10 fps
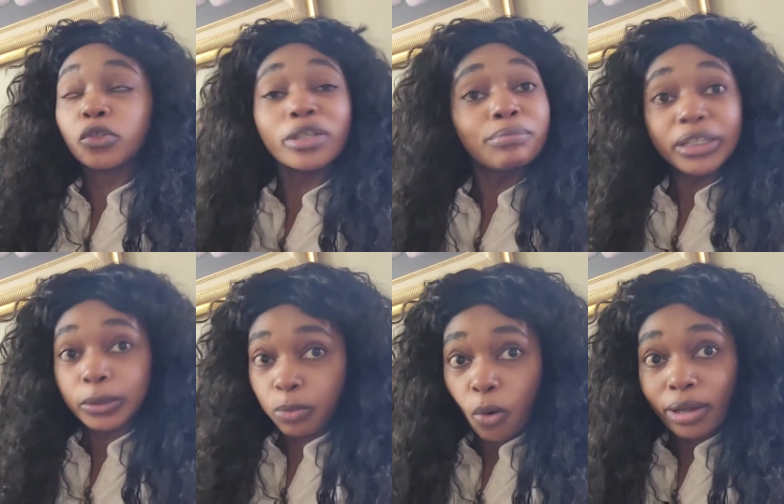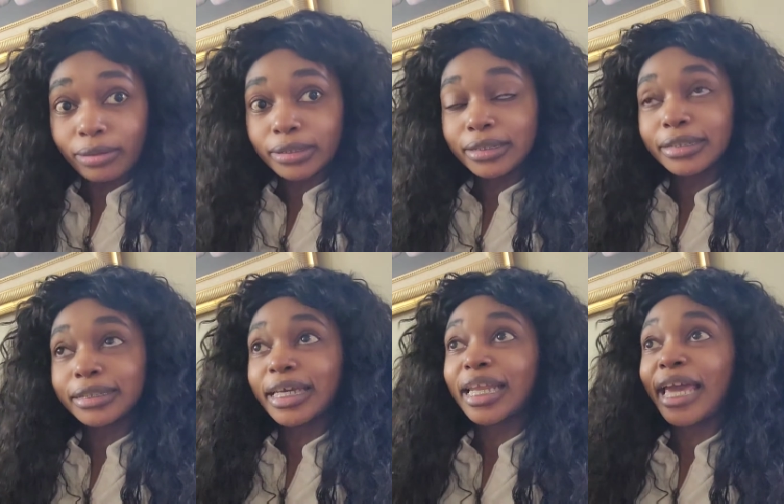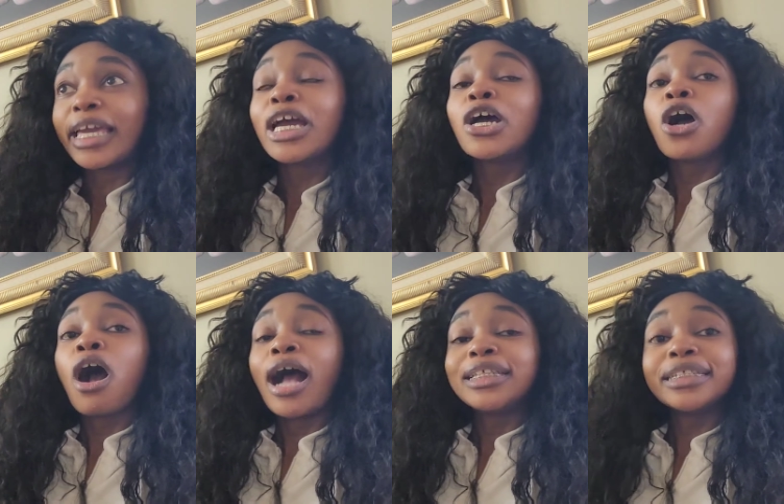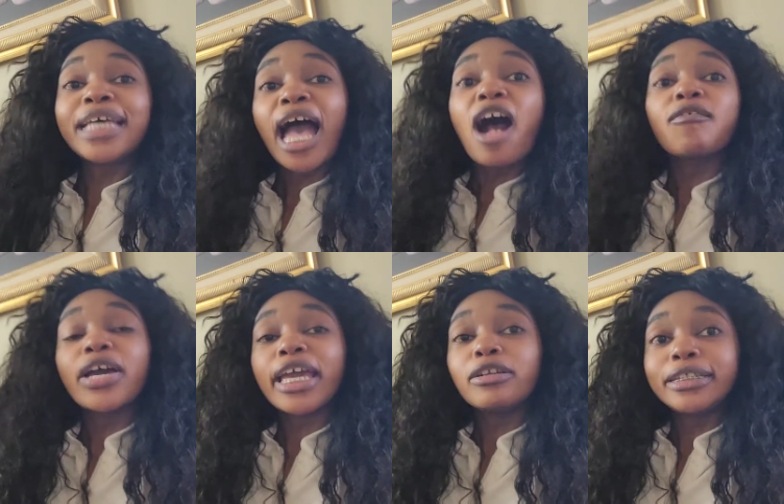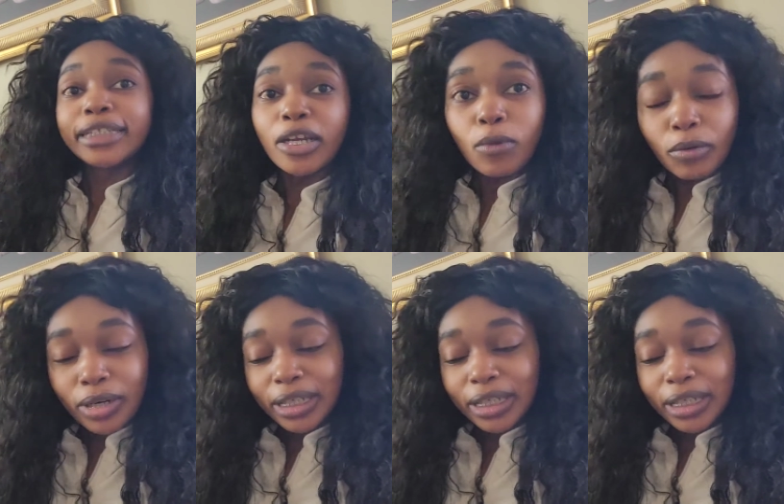you could be spoiled you understand like just have a genuine